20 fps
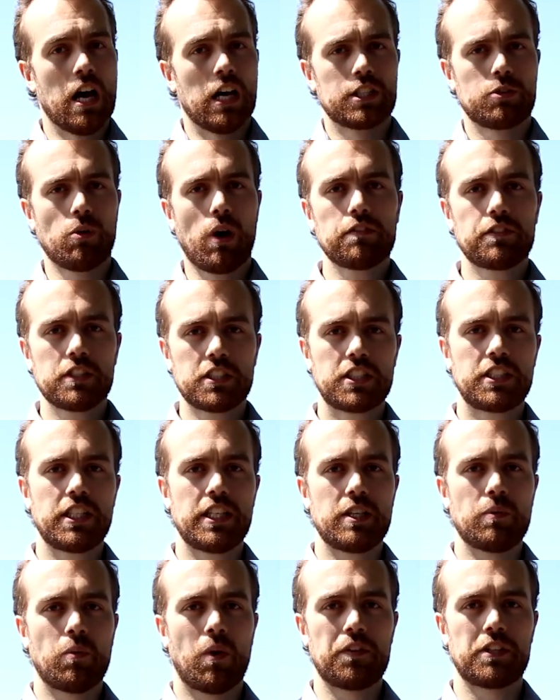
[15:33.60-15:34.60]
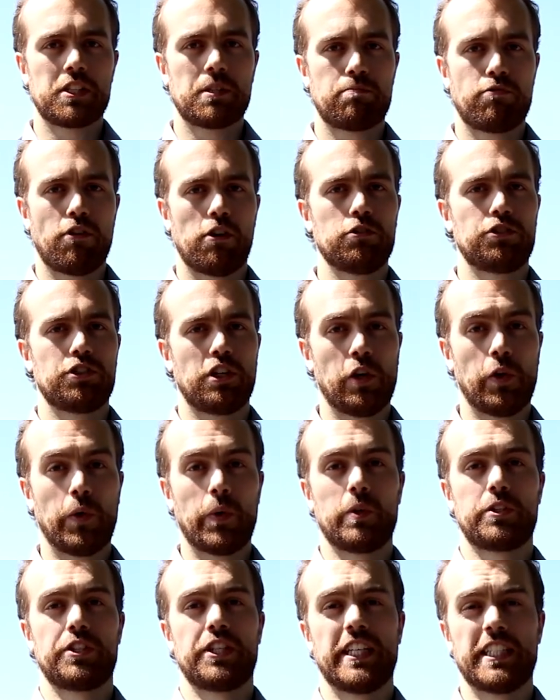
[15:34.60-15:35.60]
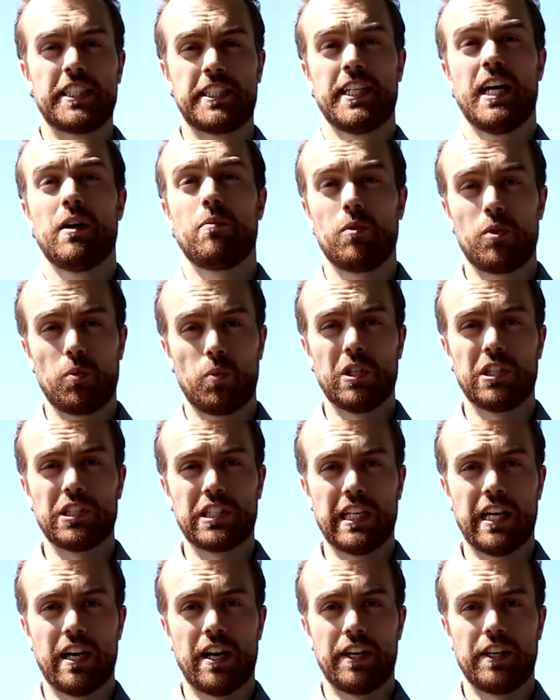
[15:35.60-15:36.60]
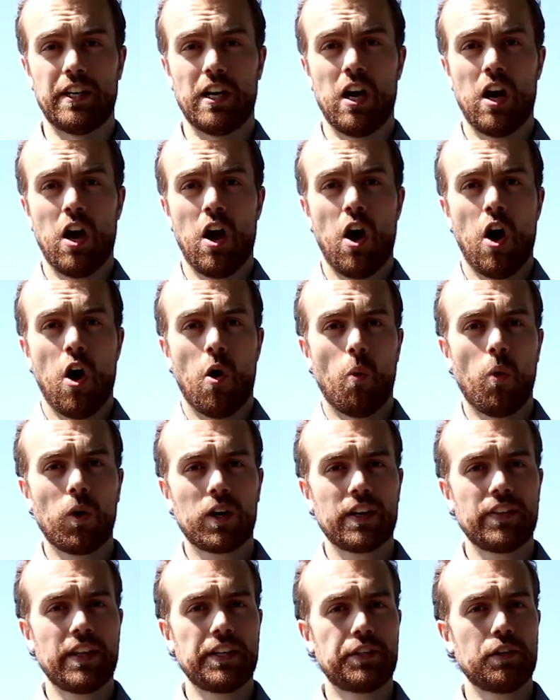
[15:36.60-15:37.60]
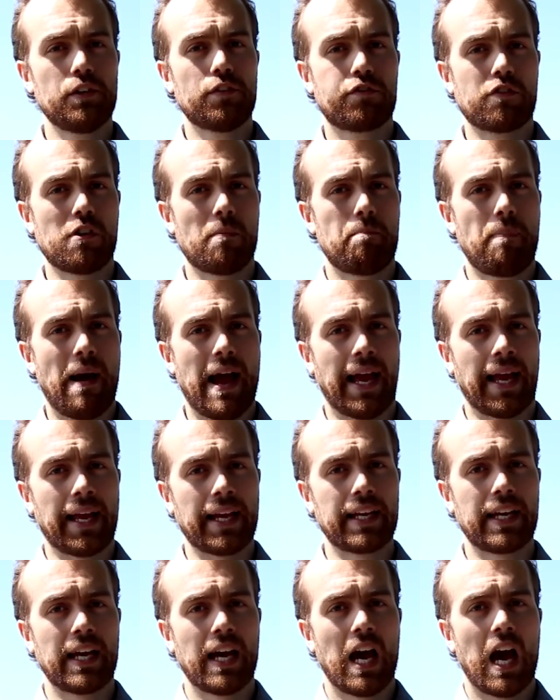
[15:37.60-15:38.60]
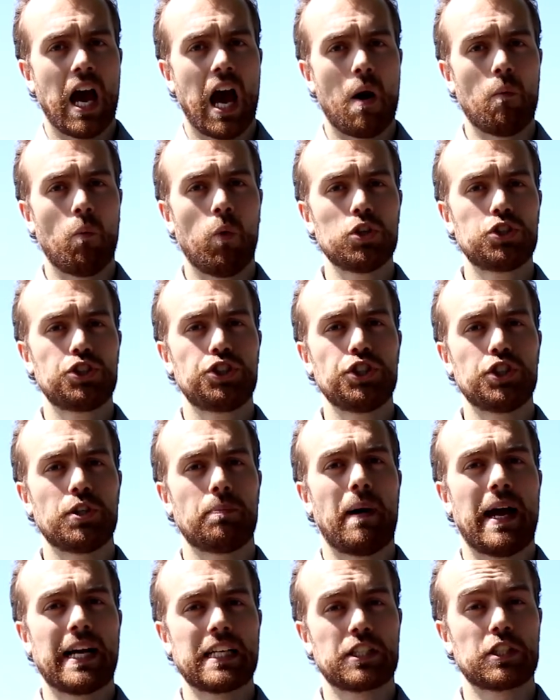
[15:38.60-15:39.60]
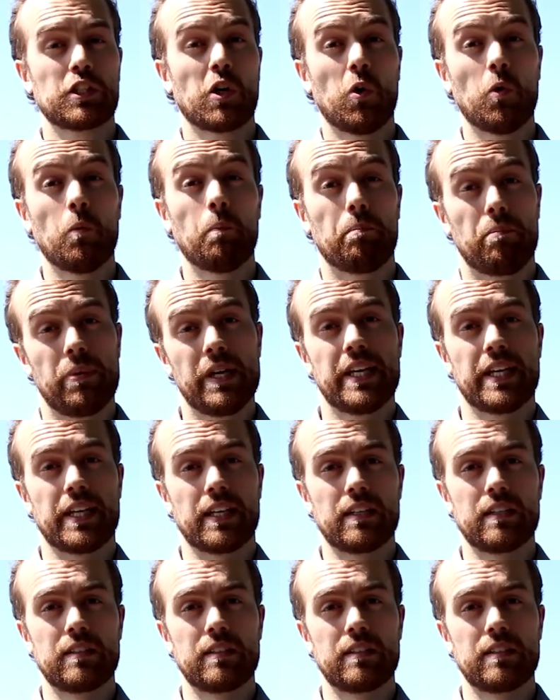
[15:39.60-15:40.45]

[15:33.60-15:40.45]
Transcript: So after seeing what this approach to loyalty has done with Worldline, what can they do for a bank, and what should a bank's goal be?